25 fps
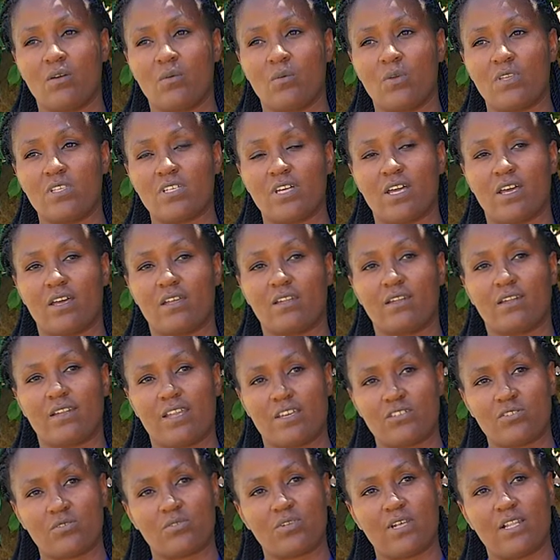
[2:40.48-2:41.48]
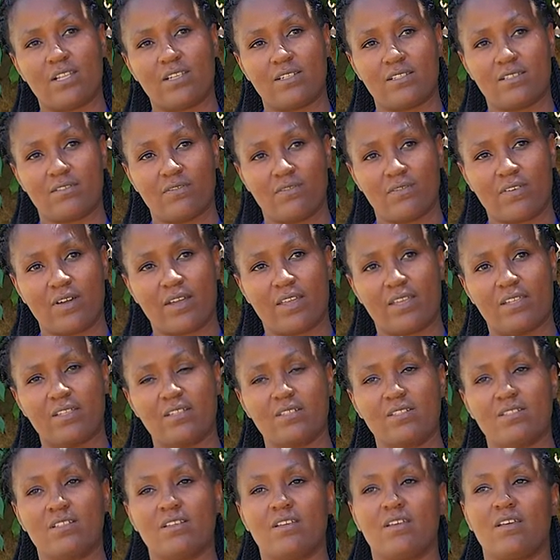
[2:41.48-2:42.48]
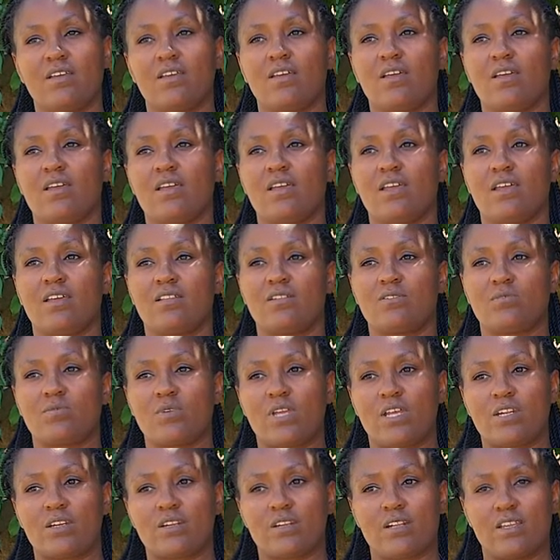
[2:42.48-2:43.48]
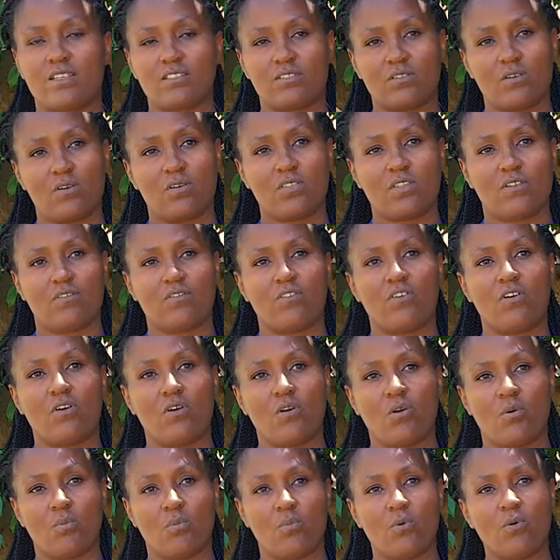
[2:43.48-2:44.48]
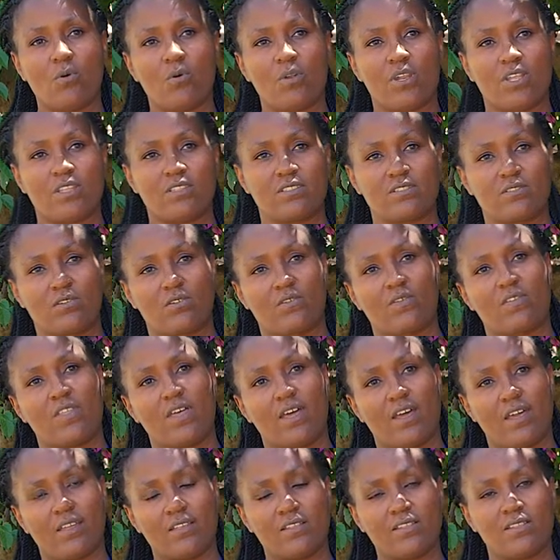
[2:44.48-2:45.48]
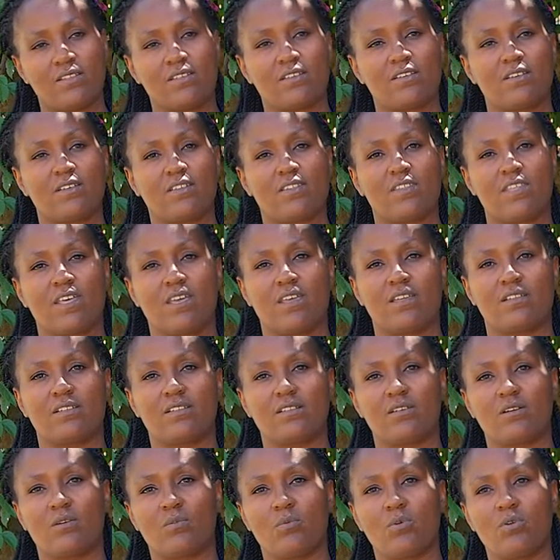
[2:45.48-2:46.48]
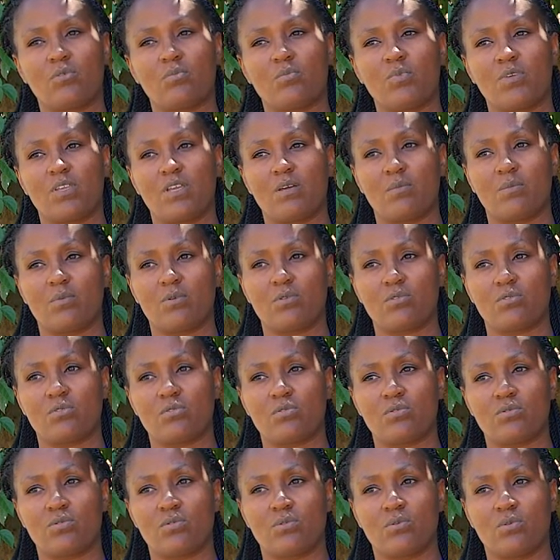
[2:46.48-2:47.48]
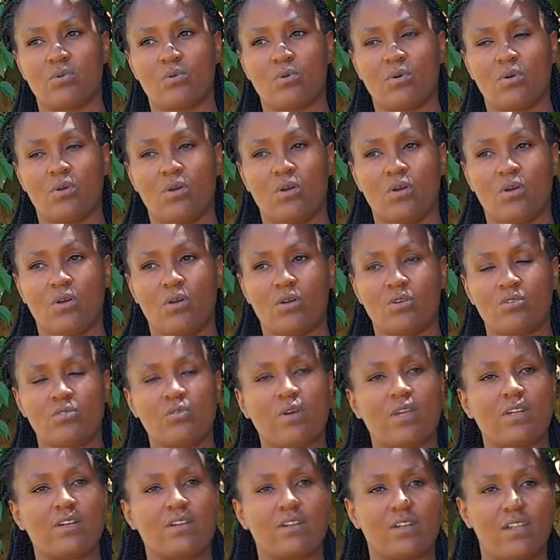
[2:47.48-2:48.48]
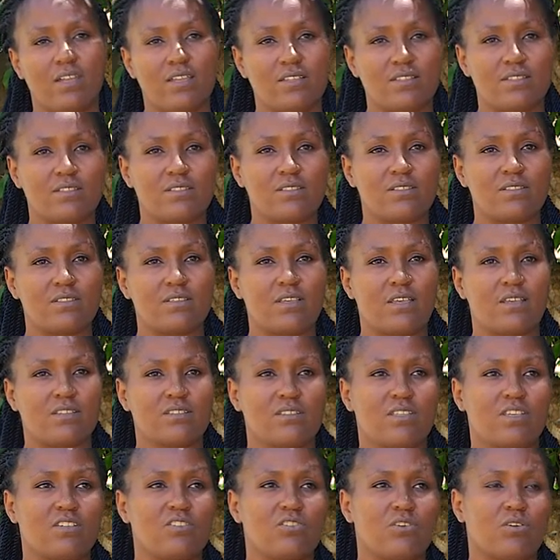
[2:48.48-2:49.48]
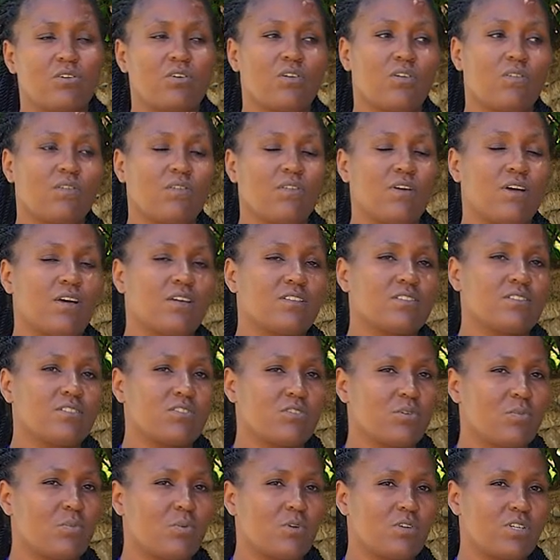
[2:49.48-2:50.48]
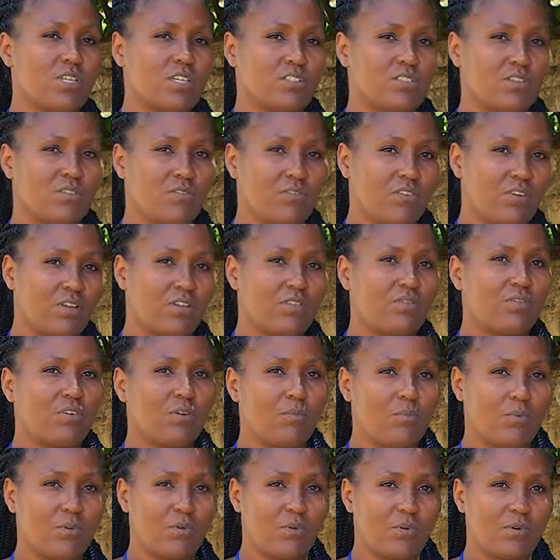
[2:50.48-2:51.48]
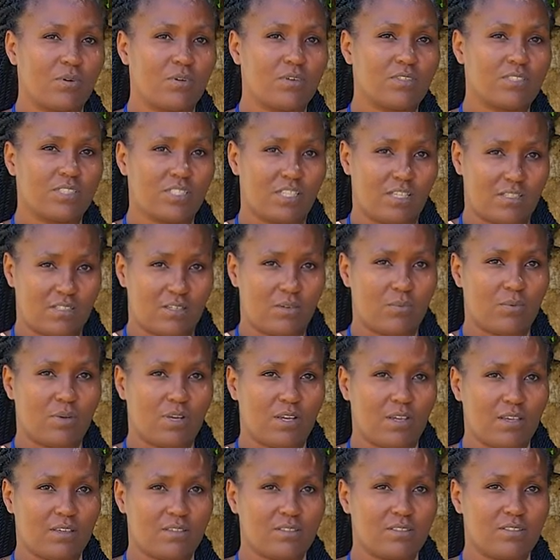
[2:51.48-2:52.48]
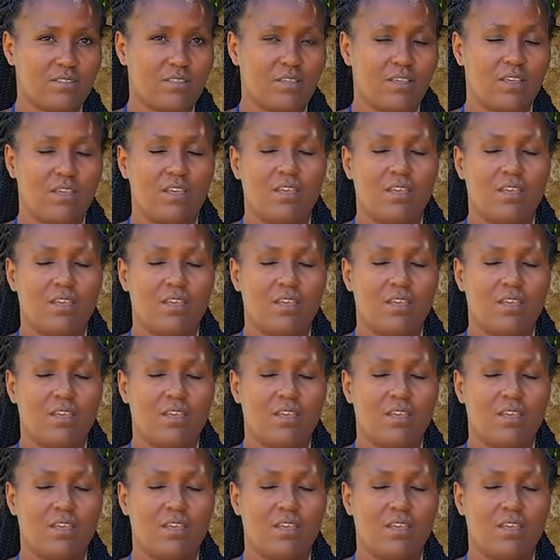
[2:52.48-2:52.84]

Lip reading: which are nationally defined, and we address all the four components of that, then we'd be able to address extension of social protection for informal sector workers.